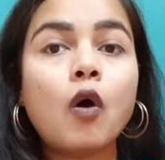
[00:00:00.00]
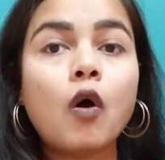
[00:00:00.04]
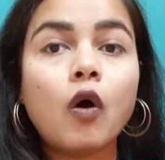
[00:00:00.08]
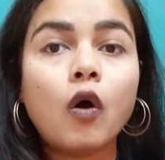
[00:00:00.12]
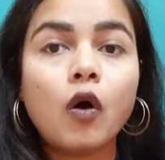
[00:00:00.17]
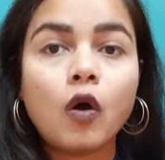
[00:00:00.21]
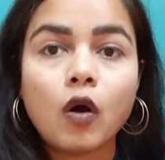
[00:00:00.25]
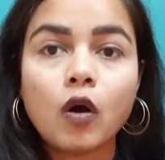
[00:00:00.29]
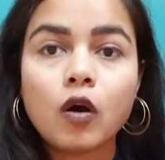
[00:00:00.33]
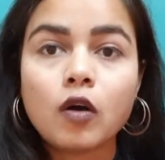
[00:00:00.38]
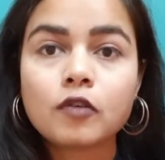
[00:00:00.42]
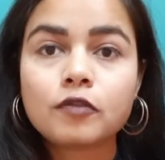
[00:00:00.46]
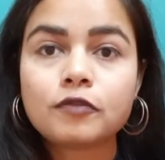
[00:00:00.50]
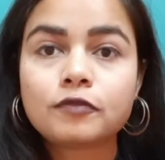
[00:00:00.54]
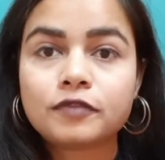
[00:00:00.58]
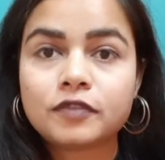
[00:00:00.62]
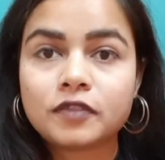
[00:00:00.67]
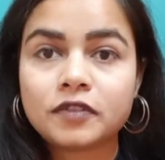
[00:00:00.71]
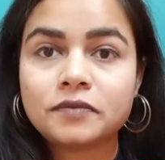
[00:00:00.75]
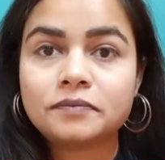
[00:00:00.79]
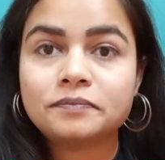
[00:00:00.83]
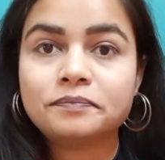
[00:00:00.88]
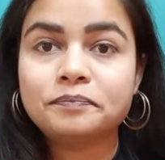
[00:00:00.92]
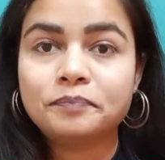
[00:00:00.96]
of
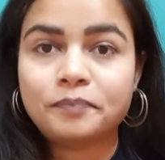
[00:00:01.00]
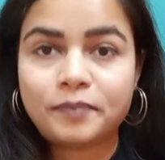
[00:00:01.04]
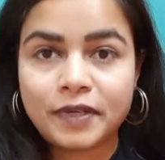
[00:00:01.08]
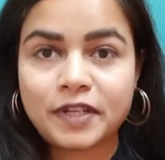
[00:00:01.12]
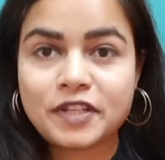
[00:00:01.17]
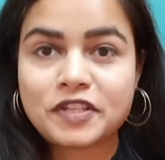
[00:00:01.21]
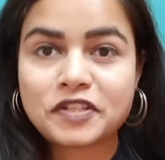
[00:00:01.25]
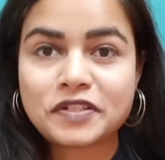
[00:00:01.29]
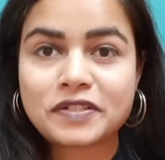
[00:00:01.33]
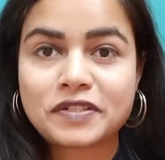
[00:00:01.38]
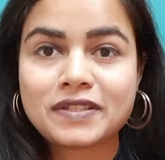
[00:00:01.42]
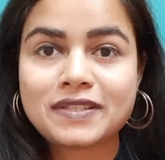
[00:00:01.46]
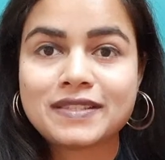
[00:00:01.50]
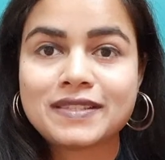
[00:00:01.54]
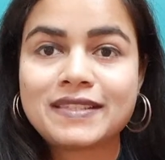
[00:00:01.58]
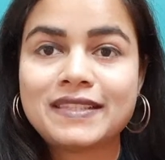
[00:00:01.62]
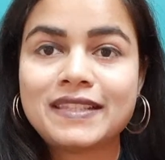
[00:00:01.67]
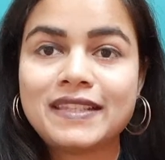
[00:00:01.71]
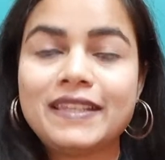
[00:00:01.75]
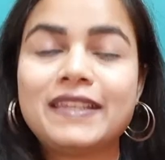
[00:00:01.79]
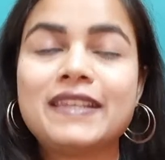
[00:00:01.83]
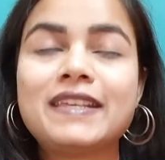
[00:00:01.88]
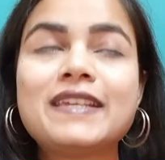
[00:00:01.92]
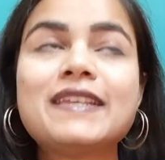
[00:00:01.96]
Bridgerton
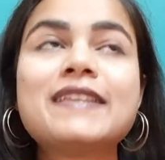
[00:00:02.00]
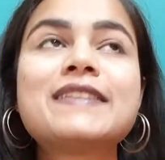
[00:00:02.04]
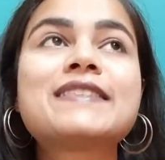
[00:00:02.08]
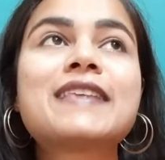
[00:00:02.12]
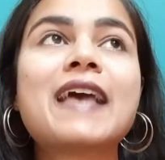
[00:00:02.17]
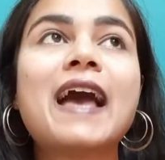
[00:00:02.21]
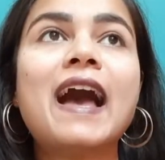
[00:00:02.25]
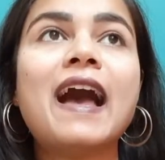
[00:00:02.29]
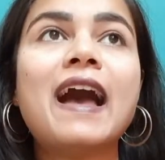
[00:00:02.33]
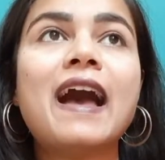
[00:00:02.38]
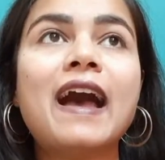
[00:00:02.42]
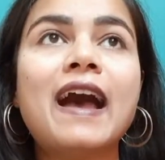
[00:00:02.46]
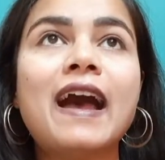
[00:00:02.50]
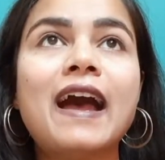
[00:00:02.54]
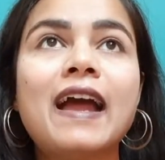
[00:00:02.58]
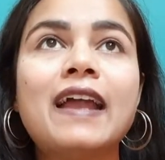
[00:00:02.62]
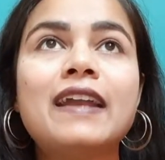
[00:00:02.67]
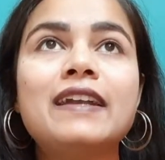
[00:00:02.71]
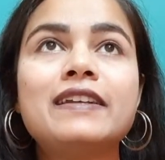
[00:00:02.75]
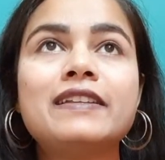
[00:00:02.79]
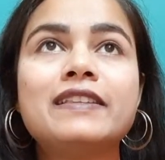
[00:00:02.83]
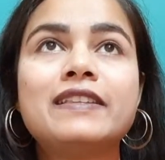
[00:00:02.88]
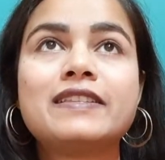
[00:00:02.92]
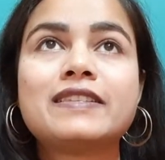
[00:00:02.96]
series,
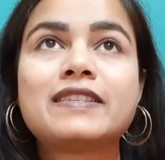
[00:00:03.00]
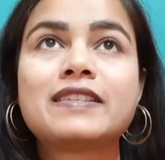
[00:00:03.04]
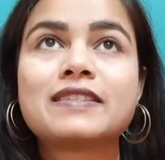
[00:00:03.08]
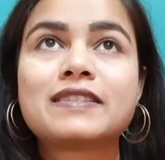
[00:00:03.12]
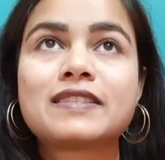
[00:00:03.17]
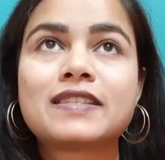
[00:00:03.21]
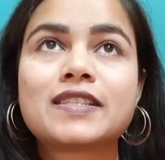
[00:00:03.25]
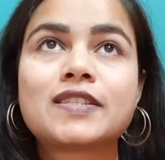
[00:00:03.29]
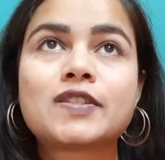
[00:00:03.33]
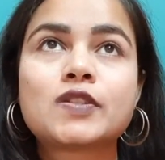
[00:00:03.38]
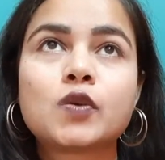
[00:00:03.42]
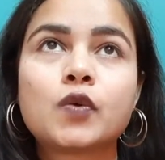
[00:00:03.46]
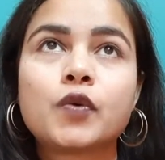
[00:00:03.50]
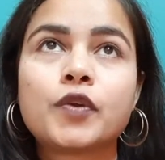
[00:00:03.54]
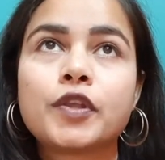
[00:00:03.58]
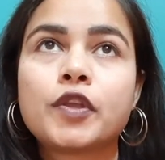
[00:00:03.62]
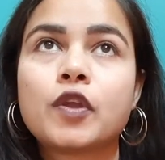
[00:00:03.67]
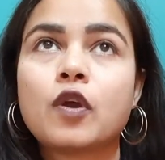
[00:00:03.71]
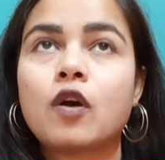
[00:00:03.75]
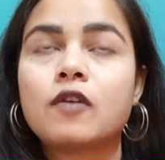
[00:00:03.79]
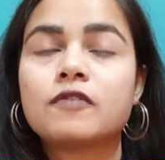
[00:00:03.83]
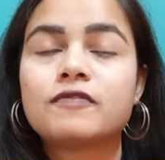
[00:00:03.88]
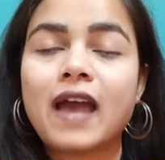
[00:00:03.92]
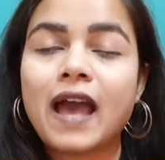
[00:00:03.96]
and this is the story
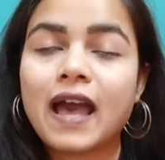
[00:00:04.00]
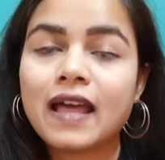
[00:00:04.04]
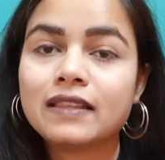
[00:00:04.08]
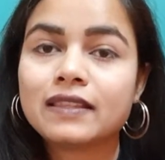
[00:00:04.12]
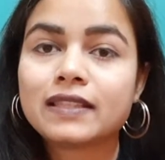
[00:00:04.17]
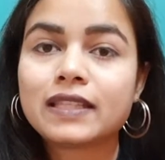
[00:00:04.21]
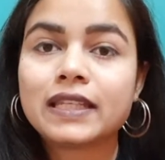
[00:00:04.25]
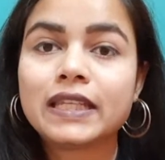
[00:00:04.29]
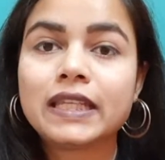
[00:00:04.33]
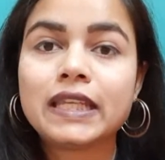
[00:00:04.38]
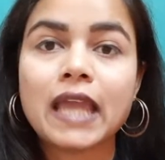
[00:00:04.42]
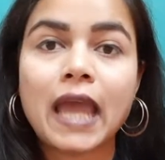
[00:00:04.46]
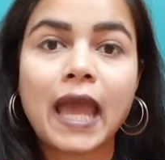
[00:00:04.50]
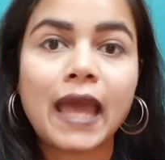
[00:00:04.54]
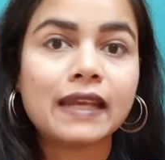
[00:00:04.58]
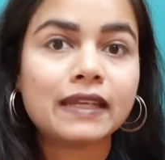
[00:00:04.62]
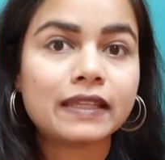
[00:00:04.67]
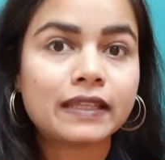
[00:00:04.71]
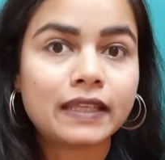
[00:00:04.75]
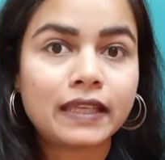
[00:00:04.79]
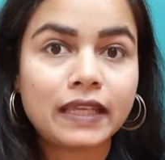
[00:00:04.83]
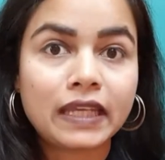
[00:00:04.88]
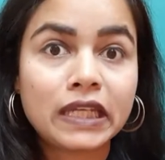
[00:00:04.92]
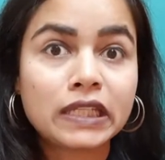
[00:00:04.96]
of Anthony
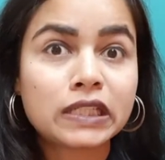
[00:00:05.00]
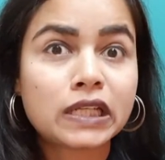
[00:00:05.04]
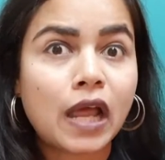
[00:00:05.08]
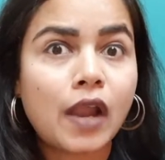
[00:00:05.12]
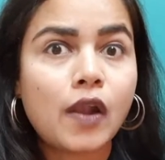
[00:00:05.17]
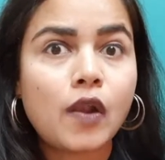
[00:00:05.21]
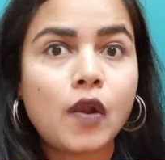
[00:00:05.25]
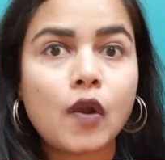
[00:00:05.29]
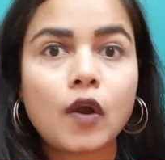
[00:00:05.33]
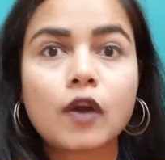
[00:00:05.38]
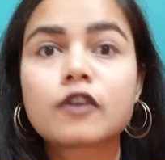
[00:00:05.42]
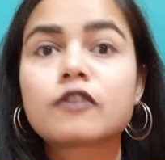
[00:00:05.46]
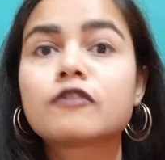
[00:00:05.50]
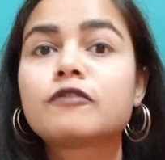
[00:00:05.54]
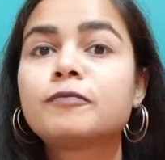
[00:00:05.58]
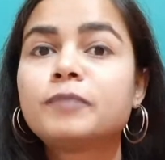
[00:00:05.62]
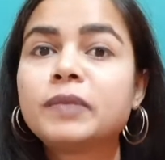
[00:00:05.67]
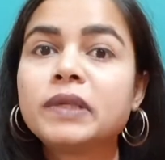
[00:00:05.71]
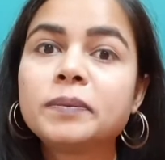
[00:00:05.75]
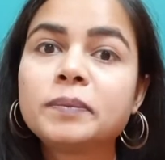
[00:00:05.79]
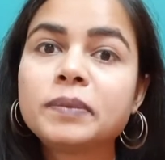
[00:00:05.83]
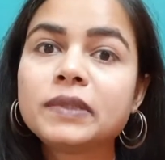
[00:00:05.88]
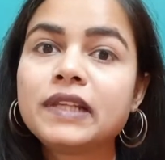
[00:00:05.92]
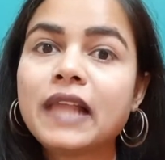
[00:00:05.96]
and Kate. A lot of
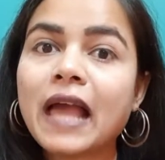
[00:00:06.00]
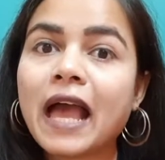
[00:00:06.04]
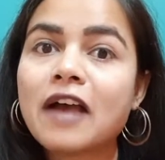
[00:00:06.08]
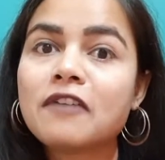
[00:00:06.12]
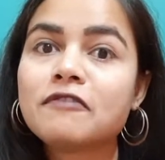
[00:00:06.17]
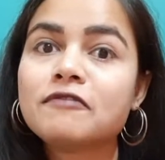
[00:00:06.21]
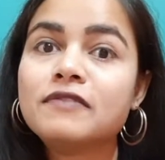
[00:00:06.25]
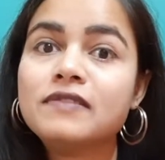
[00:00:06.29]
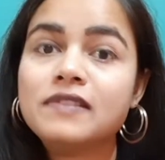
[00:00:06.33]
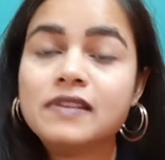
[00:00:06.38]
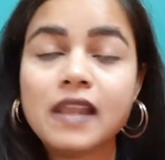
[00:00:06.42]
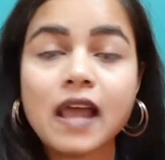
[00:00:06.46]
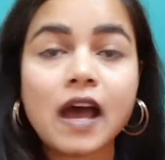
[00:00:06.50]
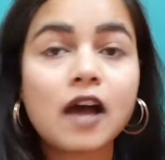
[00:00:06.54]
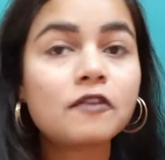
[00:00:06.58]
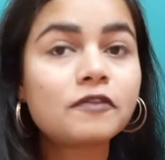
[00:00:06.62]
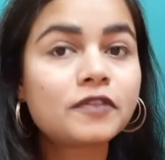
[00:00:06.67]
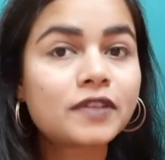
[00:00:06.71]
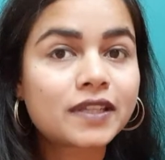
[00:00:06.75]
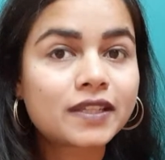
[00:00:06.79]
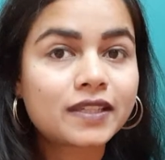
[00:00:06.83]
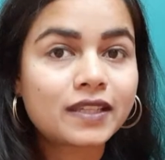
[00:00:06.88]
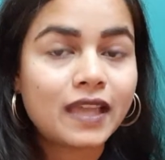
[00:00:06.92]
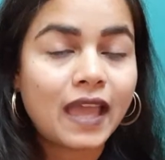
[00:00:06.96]
people have
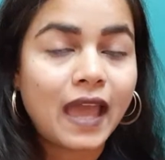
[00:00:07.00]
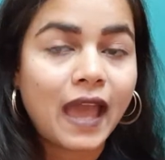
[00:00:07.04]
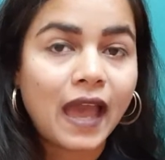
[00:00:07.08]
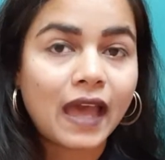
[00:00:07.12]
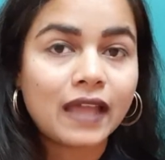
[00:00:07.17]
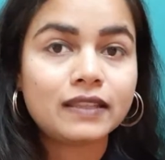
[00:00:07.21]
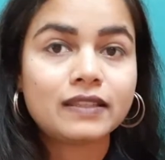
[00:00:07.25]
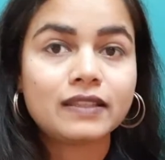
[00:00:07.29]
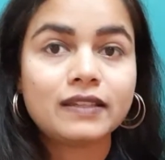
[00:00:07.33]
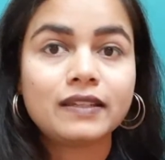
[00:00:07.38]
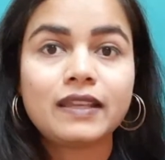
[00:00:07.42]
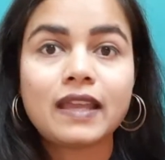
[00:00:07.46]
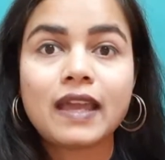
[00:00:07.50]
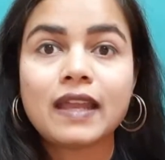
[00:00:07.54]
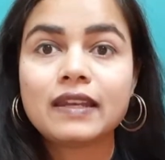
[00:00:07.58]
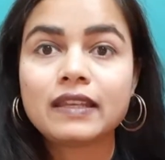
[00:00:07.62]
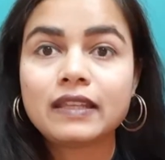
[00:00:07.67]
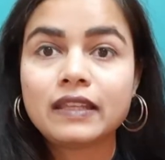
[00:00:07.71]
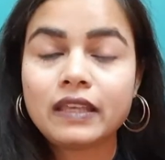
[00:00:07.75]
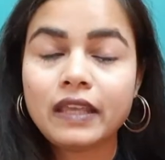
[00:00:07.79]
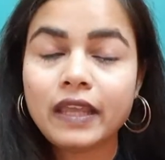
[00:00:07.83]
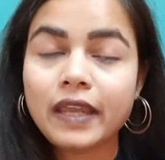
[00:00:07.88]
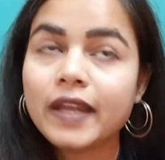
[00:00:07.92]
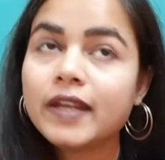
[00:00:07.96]
loved Anthony
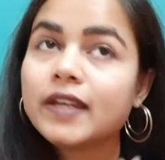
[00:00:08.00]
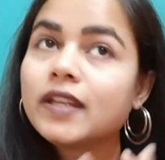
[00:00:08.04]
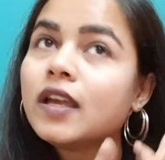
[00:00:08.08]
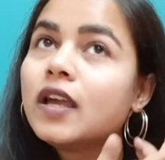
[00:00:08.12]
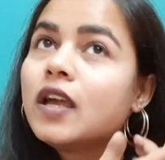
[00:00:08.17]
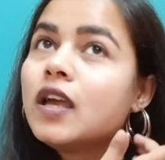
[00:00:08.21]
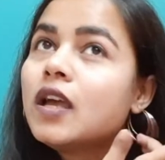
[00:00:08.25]
and Kate,